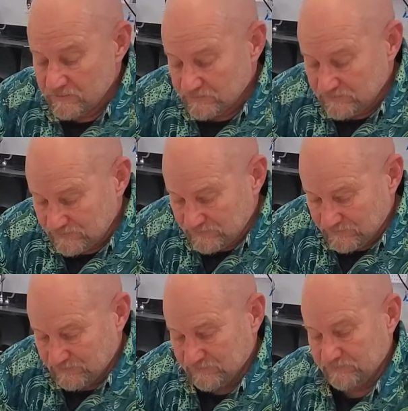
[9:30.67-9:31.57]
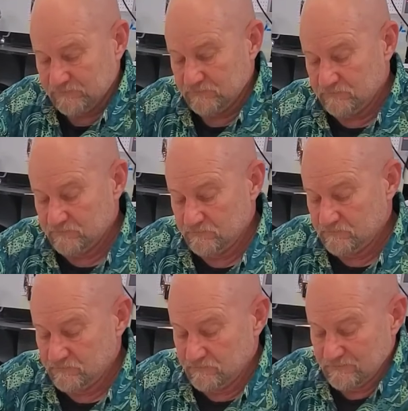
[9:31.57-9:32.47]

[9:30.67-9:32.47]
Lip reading: No one is speaking in this clip.